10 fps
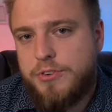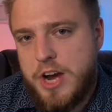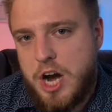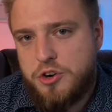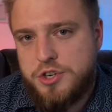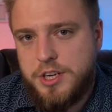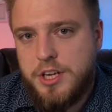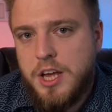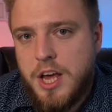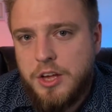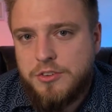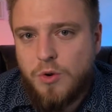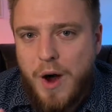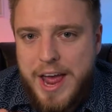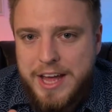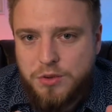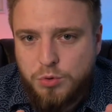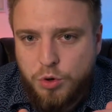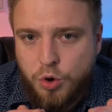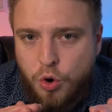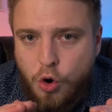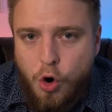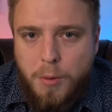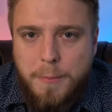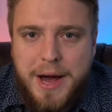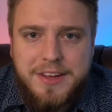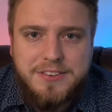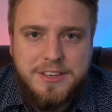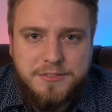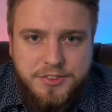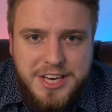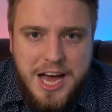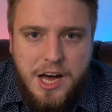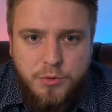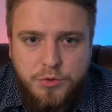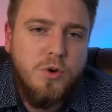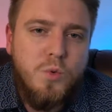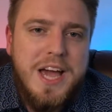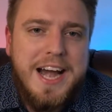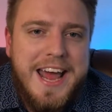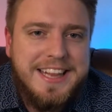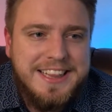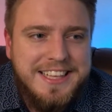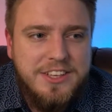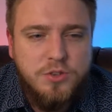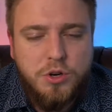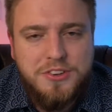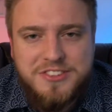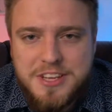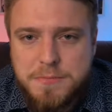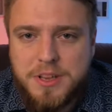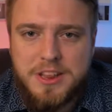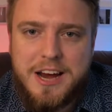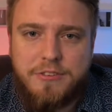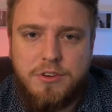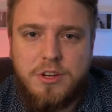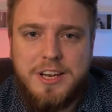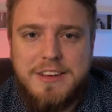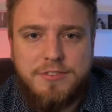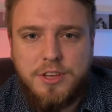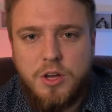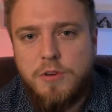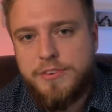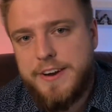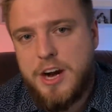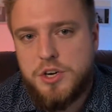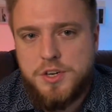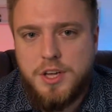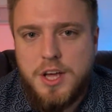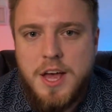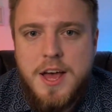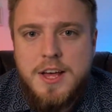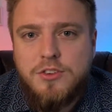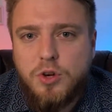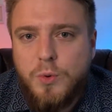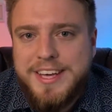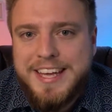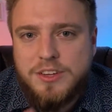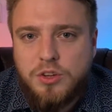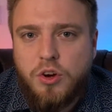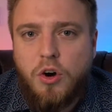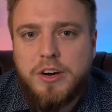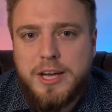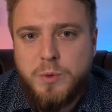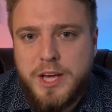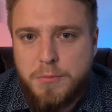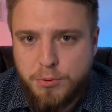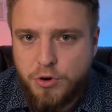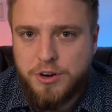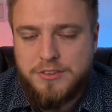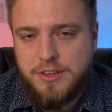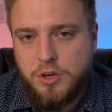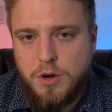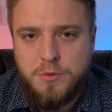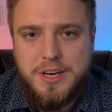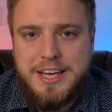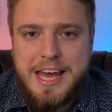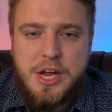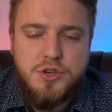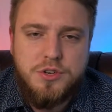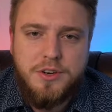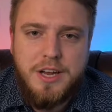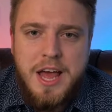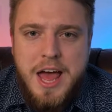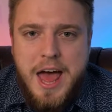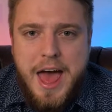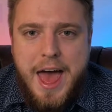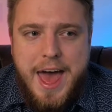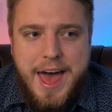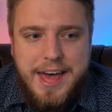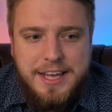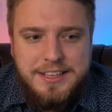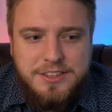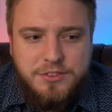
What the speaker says: energy, so I had to calm myself down, so we are at least on a similar level of energy, so we can talk and we can progress in communication. And